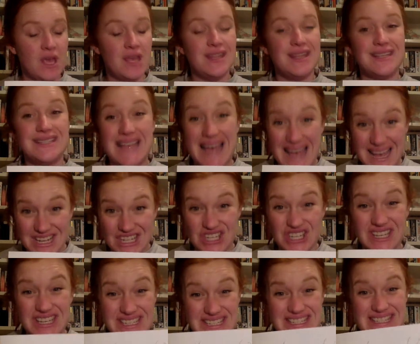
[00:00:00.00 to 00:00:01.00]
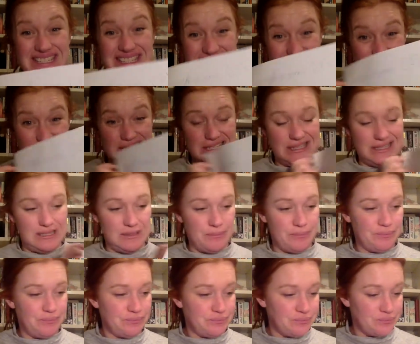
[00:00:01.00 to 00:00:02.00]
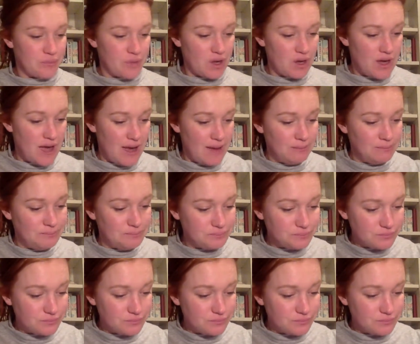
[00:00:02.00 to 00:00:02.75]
There's actually 6. Okay?